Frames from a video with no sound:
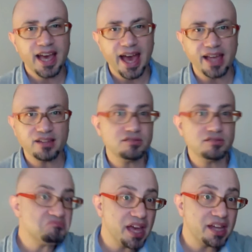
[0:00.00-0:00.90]
and
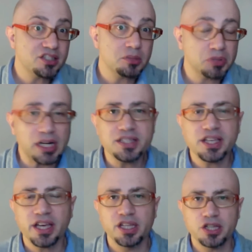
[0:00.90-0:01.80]

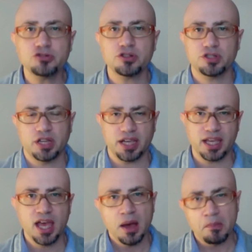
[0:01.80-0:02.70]
surprising and interesting.
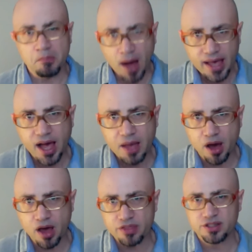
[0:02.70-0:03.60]
My
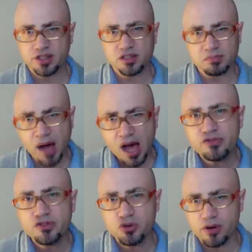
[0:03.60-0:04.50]
hypothesis, my
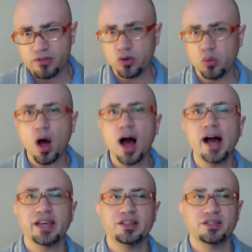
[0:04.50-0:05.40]
view of the why,
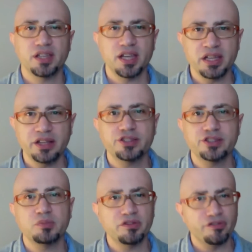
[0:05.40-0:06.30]
is that it needs to
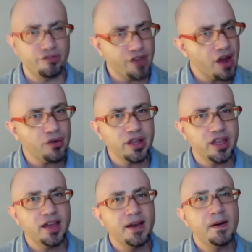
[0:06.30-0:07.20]
be very
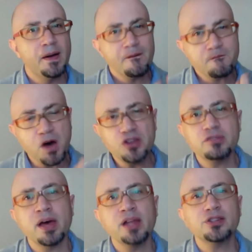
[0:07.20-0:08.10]

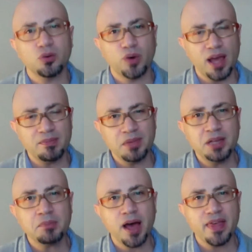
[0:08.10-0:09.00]
fundamental. What I mean
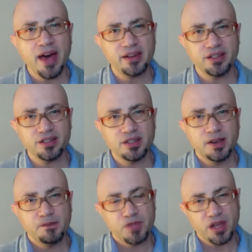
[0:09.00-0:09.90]
by that is
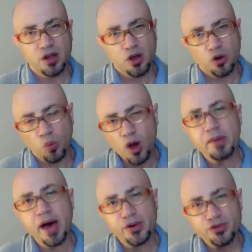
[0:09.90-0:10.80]
that what
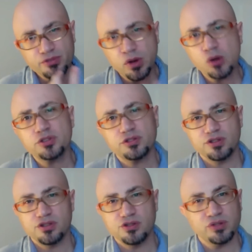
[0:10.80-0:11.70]
matters most to
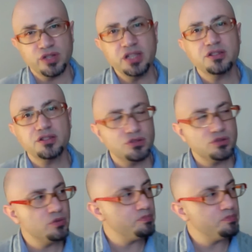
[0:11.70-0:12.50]
you needs to,